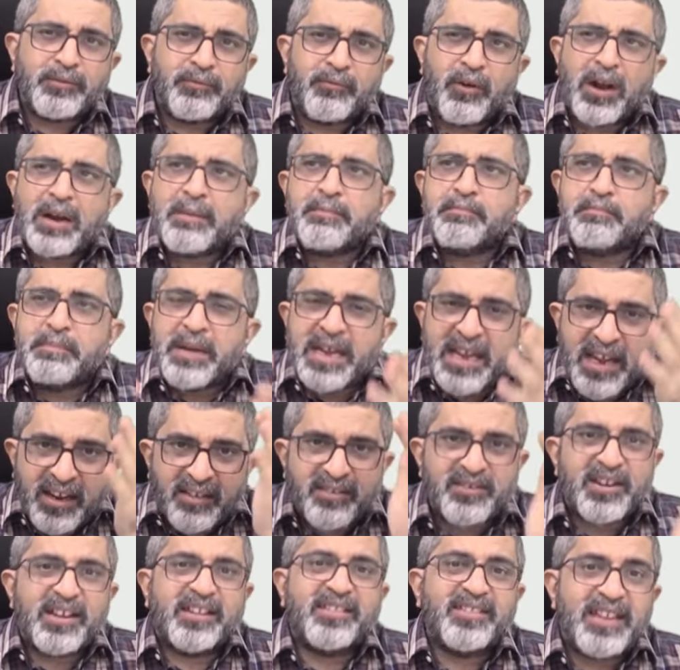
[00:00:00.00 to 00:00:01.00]
one
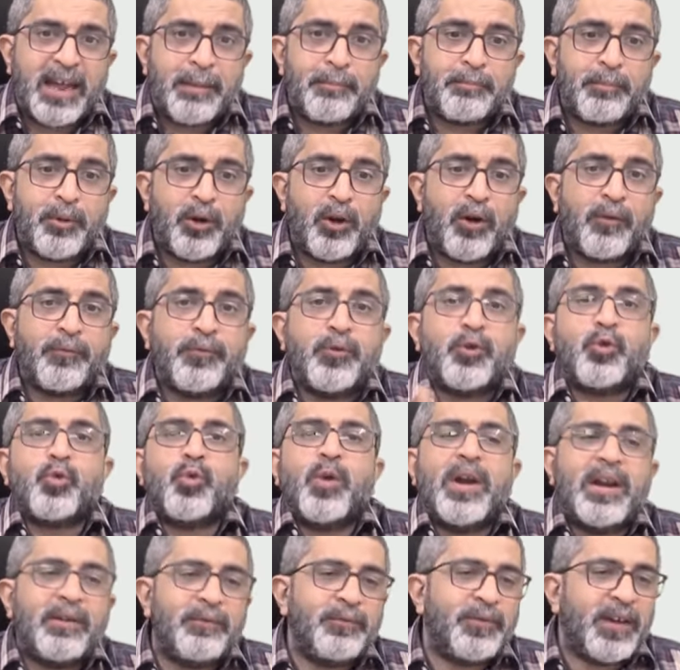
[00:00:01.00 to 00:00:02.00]
biggest example of true
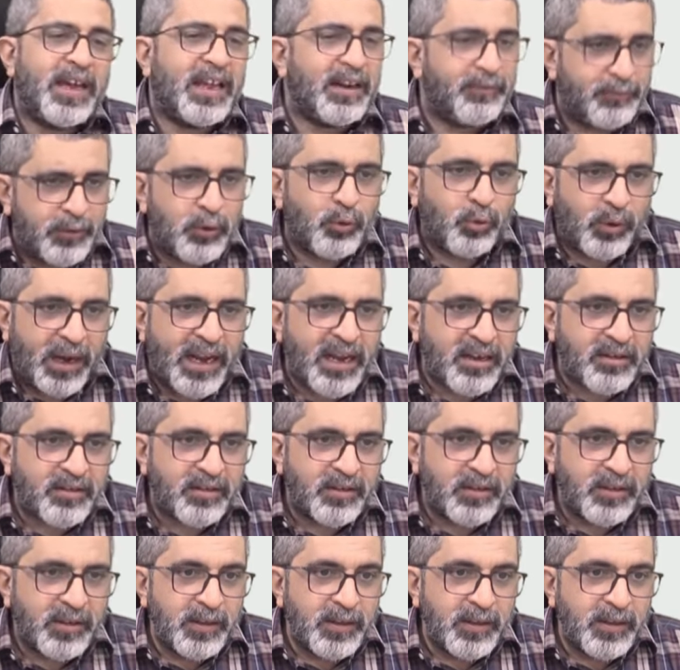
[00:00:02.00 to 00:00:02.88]
and fair view, right?